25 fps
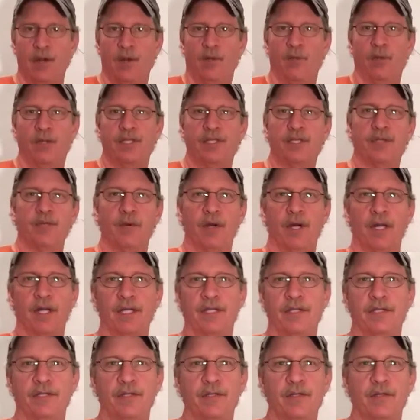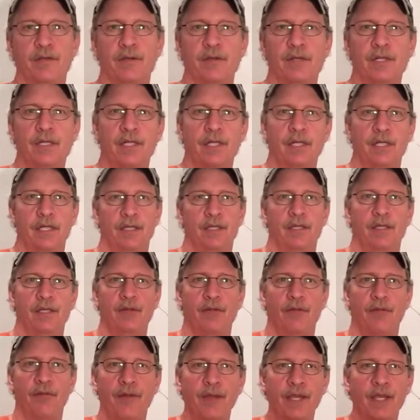what you want to do, you
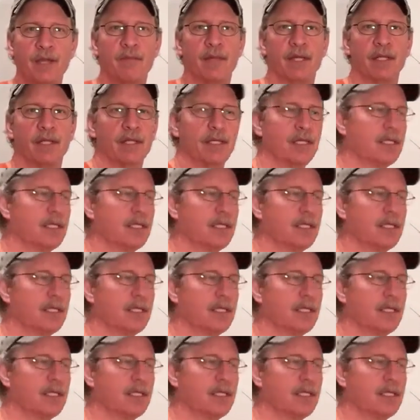don't think about